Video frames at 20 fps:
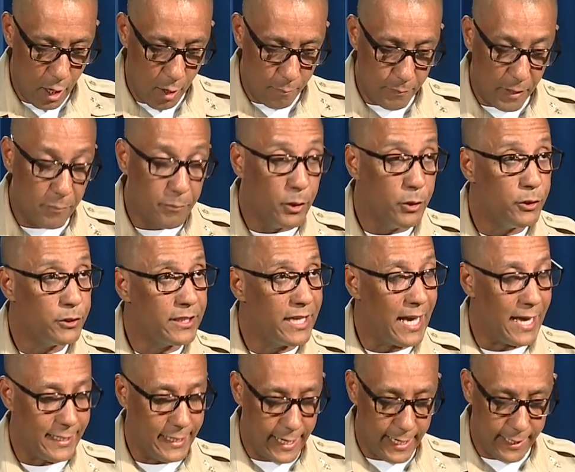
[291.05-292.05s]
Mahmoud
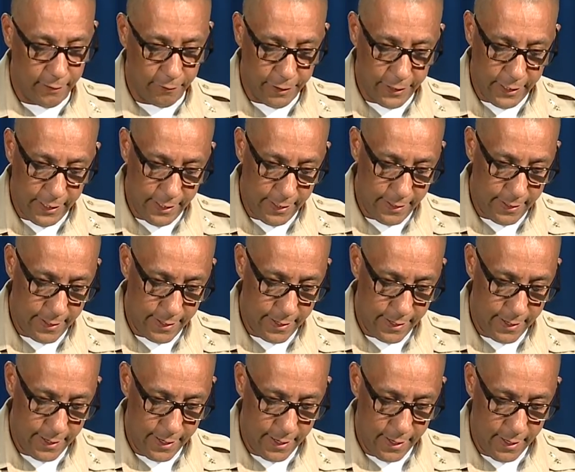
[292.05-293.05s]
got angry
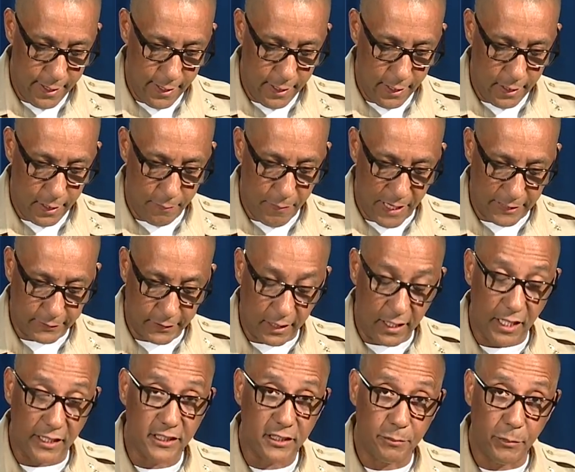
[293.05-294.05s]
about the
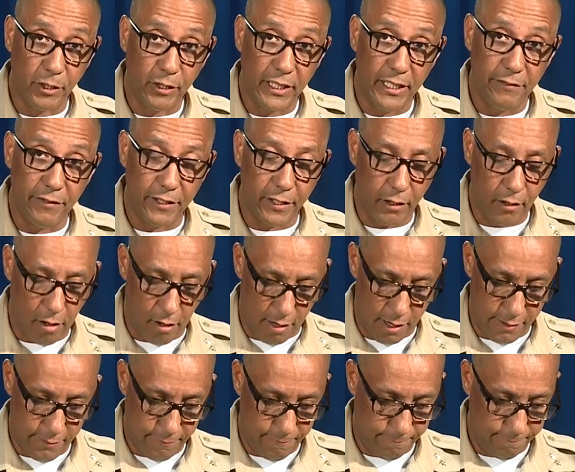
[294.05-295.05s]
customer leaving the cart.